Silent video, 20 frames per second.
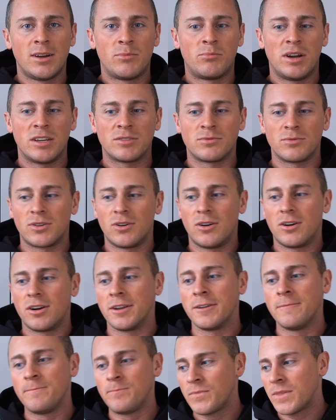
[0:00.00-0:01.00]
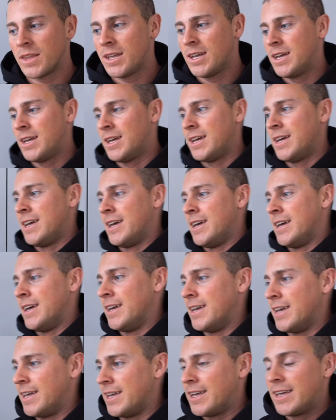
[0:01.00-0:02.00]
press record.
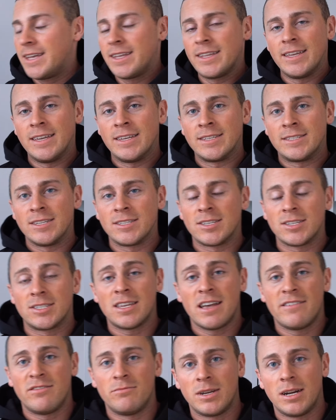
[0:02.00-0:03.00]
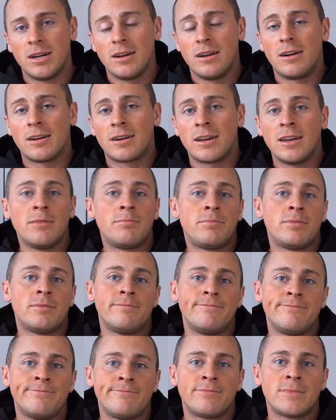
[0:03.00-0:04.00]
Is this a seven minute long clip?
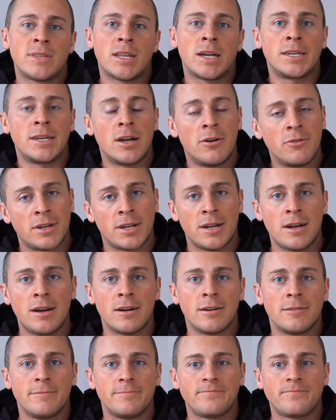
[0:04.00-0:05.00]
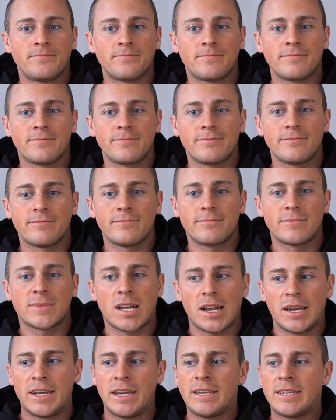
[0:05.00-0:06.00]
I don't care.
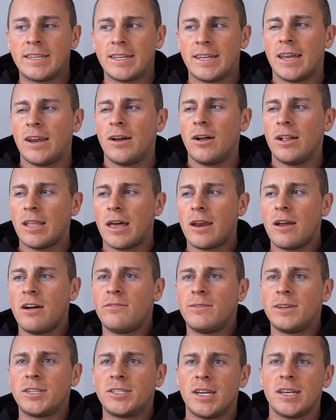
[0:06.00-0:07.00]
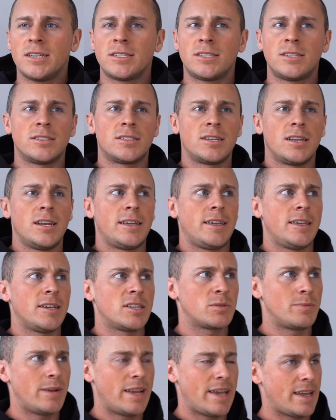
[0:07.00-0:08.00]
I needed to get all that off my chest just to like
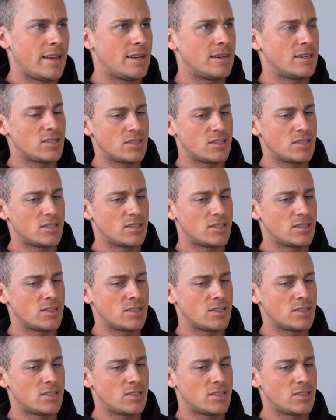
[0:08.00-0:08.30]
explain the